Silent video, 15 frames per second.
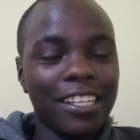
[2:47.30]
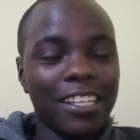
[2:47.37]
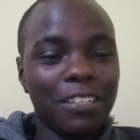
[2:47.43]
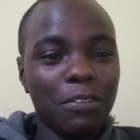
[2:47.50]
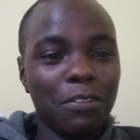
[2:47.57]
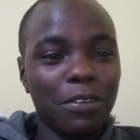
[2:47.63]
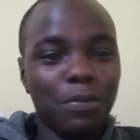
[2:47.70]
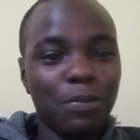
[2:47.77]
she
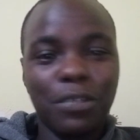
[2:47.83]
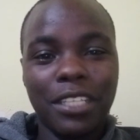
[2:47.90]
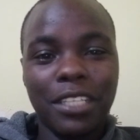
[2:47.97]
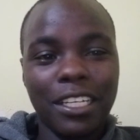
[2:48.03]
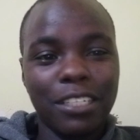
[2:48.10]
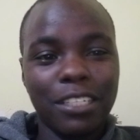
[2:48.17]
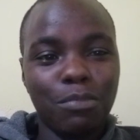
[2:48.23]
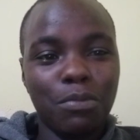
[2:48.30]
would
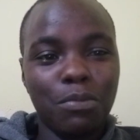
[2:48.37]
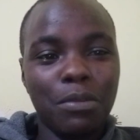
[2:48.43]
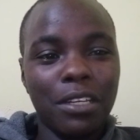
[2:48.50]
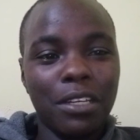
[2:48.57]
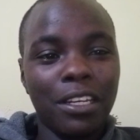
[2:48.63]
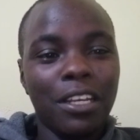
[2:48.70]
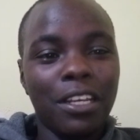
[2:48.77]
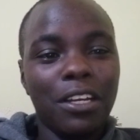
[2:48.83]
just
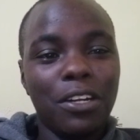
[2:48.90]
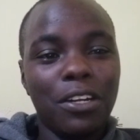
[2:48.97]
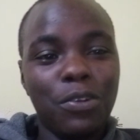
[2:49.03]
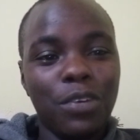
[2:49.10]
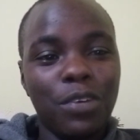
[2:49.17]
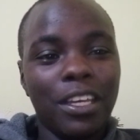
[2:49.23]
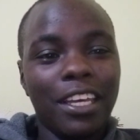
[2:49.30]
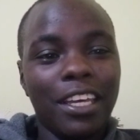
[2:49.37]
be
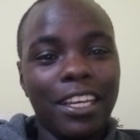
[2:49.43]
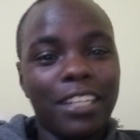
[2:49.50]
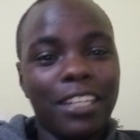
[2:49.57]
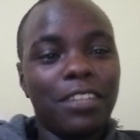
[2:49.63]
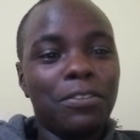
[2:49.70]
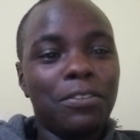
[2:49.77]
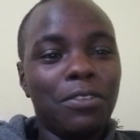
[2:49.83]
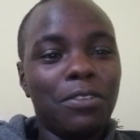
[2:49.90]
doing it
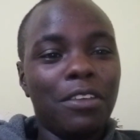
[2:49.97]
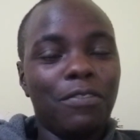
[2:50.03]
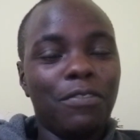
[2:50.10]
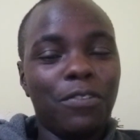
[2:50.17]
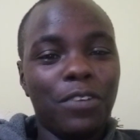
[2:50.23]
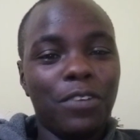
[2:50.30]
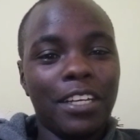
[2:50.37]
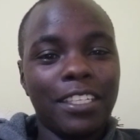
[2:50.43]
to the
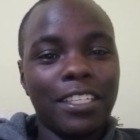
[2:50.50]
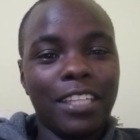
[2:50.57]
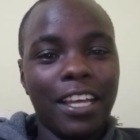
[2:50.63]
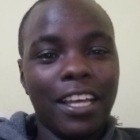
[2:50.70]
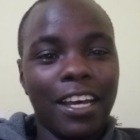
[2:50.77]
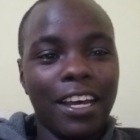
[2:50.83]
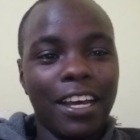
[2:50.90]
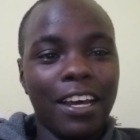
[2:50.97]
forest
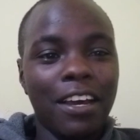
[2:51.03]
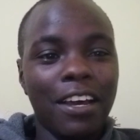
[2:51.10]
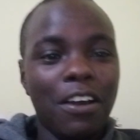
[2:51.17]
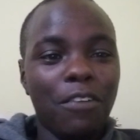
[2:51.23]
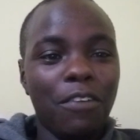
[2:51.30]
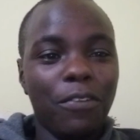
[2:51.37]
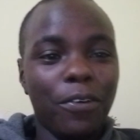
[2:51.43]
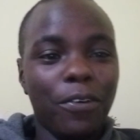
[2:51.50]

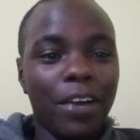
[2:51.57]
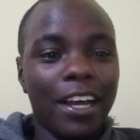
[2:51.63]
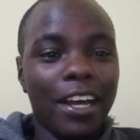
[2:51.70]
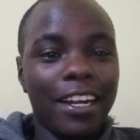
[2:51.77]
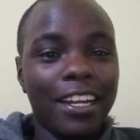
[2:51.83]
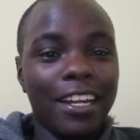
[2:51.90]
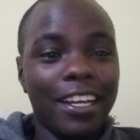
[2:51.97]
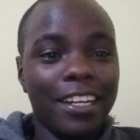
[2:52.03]
for
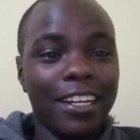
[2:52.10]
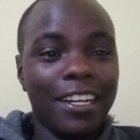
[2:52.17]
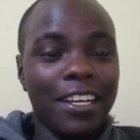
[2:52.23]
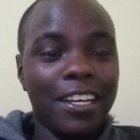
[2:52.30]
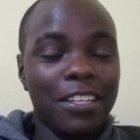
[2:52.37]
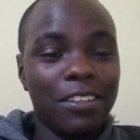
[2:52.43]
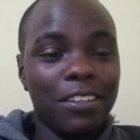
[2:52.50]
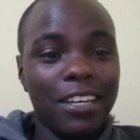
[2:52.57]
her dad.
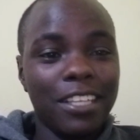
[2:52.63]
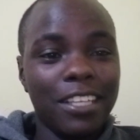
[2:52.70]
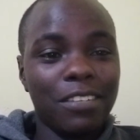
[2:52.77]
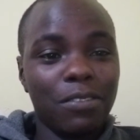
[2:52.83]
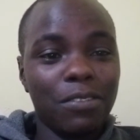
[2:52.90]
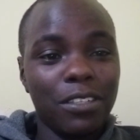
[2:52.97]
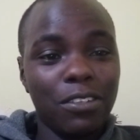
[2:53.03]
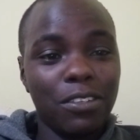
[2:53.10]
So guys,
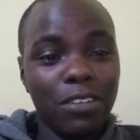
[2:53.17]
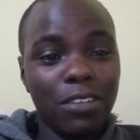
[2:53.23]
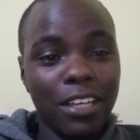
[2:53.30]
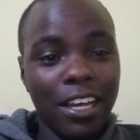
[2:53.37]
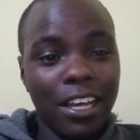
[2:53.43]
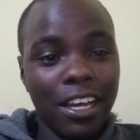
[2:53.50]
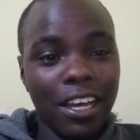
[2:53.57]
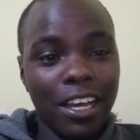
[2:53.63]
what's
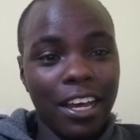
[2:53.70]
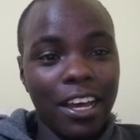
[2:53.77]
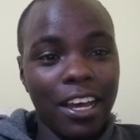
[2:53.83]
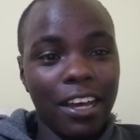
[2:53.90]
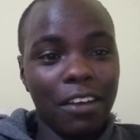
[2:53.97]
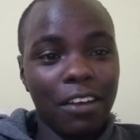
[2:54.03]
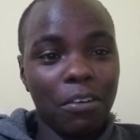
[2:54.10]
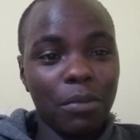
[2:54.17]
your
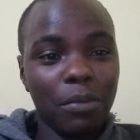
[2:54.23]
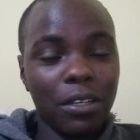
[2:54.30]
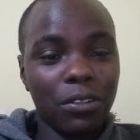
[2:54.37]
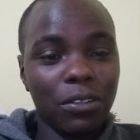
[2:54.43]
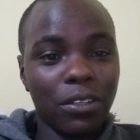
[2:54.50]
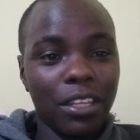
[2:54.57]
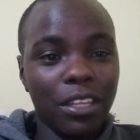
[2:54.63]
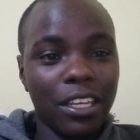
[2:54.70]
uh, comment
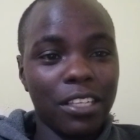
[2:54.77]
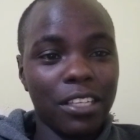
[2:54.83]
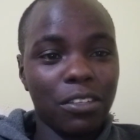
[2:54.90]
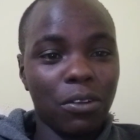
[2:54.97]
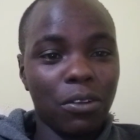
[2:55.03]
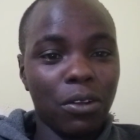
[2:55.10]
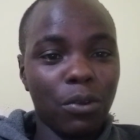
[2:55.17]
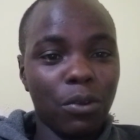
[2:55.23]
on this
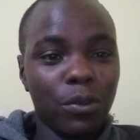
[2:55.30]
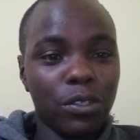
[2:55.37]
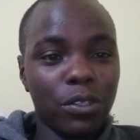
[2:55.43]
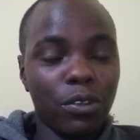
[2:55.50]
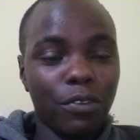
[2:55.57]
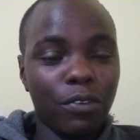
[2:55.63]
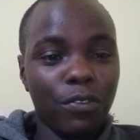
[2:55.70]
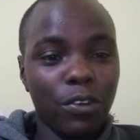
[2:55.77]
or what's
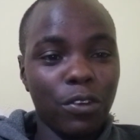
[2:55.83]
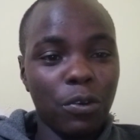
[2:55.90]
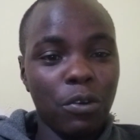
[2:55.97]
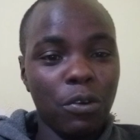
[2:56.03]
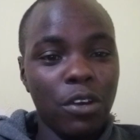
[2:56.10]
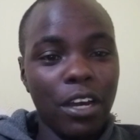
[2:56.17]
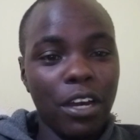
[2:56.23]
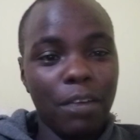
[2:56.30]
your view
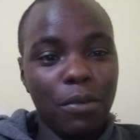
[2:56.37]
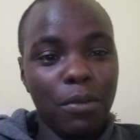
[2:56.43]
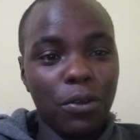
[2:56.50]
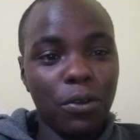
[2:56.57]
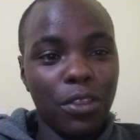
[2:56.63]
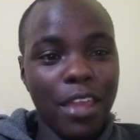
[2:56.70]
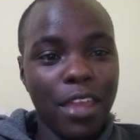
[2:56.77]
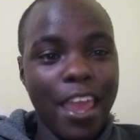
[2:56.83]

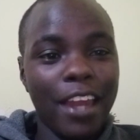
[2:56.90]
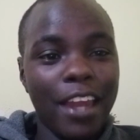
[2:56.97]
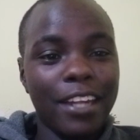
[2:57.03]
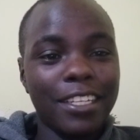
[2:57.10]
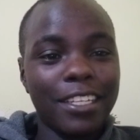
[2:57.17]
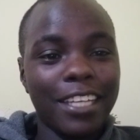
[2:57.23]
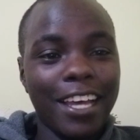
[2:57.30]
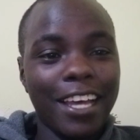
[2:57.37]
about the
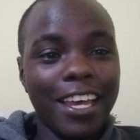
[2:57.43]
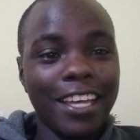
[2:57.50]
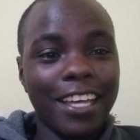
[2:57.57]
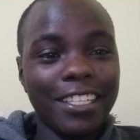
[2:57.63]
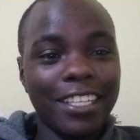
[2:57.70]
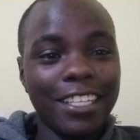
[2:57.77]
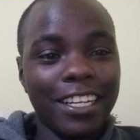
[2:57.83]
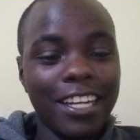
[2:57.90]
entire
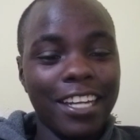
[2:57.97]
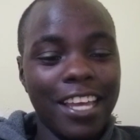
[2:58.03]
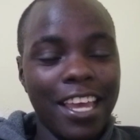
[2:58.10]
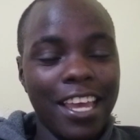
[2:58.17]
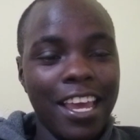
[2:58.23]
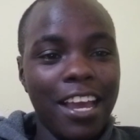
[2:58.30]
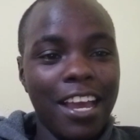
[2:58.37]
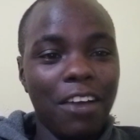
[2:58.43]

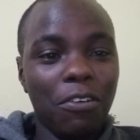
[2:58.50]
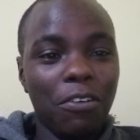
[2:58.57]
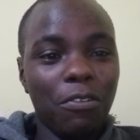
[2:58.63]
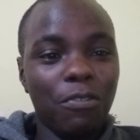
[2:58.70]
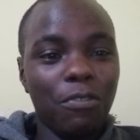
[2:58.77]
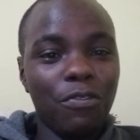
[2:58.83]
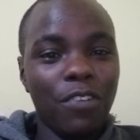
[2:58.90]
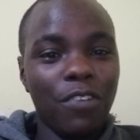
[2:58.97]
journey
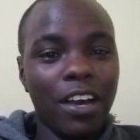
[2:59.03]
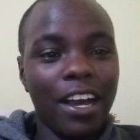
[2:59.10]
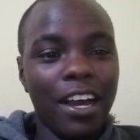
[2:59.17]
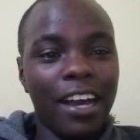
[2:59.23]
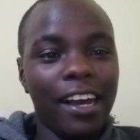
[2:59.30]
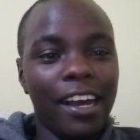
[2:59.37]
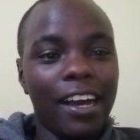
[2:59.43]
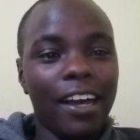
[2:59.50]
of
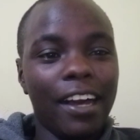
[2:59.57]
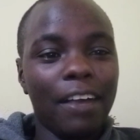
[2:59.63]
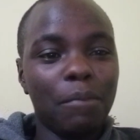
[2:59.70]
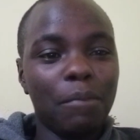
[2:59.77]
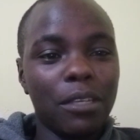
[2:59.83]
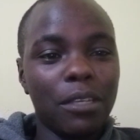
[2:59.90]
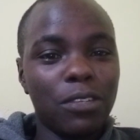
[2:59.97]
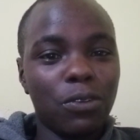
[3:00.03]
uh, uh,
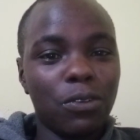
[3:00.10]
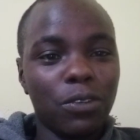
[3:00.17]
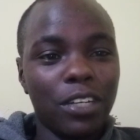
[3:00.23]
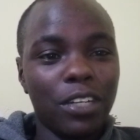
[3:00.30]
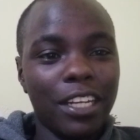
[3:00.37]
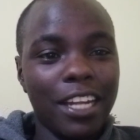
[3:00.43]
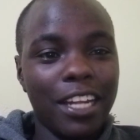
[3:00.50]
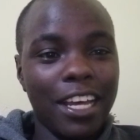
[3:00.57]
Miss
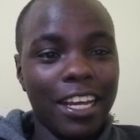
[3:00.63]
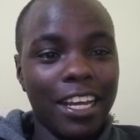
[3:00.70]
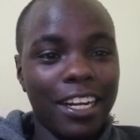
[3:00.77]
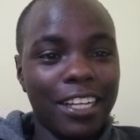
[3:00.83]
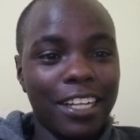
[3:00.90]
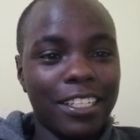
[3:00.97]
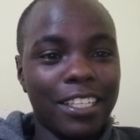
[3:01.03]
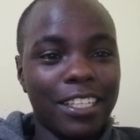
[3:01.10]
Trudy
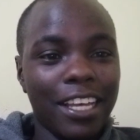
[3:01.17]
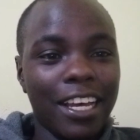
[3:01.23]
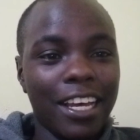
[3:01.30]
Dad's